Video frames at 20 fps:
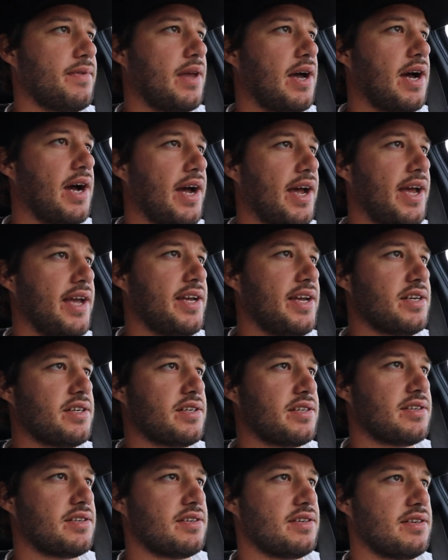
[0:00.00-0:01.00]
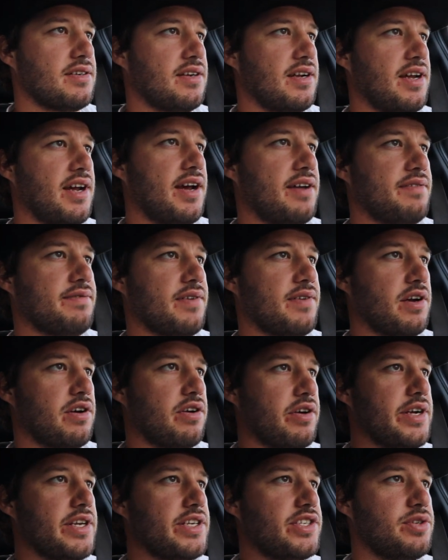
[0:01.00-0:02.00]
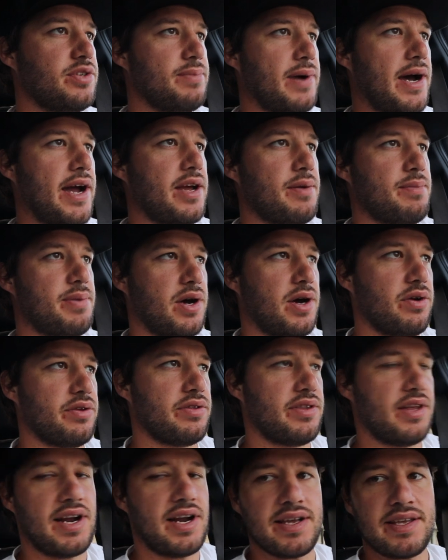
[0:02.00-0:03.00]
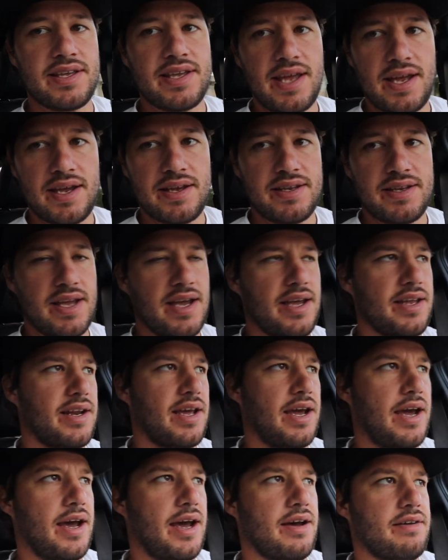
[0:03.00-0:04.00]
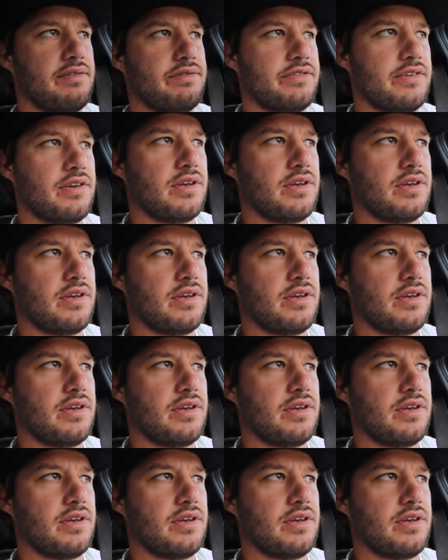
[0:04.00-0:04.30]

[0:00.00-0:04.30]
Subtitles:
I have agreed to buy a boat that I can't yet have.